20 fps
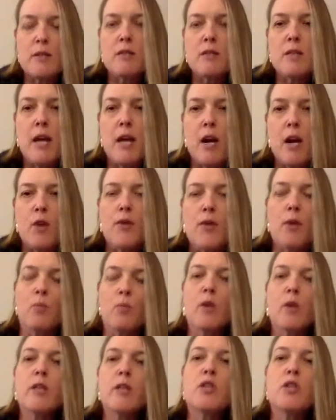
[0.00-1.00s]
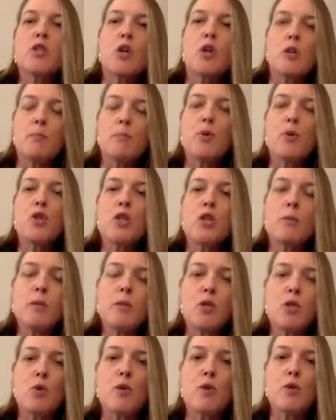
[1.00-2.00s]
there that really started pushing me
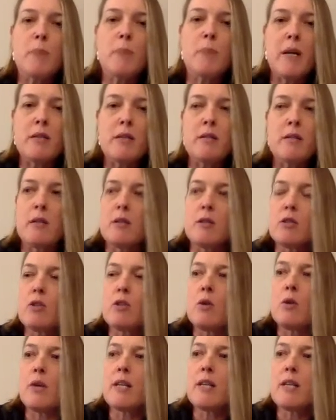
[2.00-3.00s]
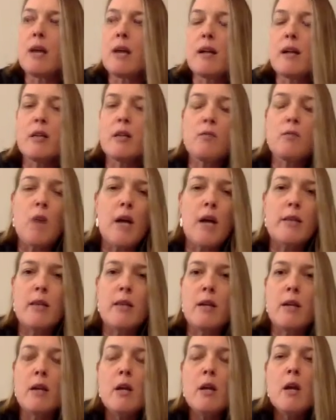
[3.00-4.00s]
towards medicine. So exactly right,
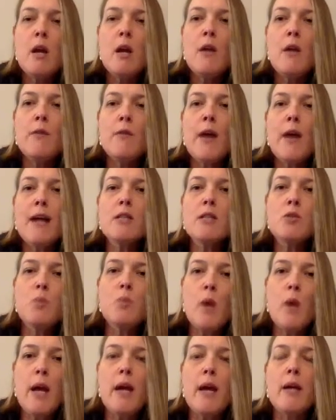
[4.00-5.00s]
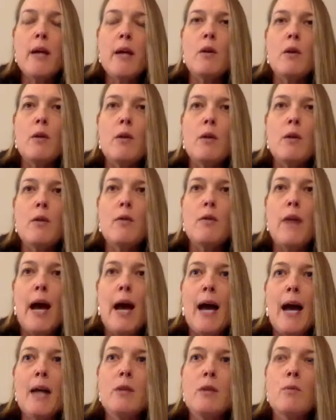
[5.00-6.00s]
that's when
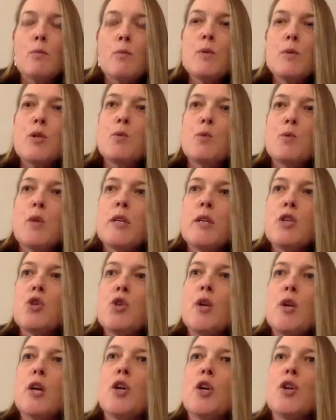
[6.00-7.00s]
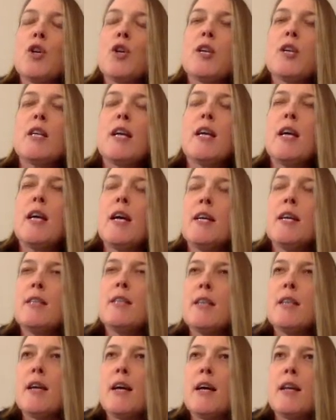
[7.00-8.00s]
that was really triggered,
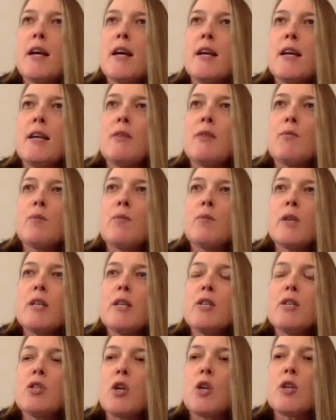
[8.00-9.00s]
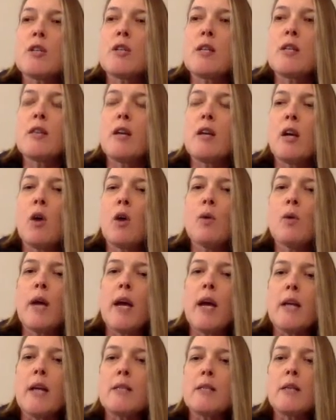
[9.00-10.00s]
and I really started to think,
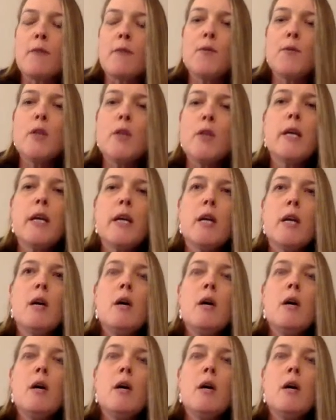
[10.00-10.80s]
okay, definitely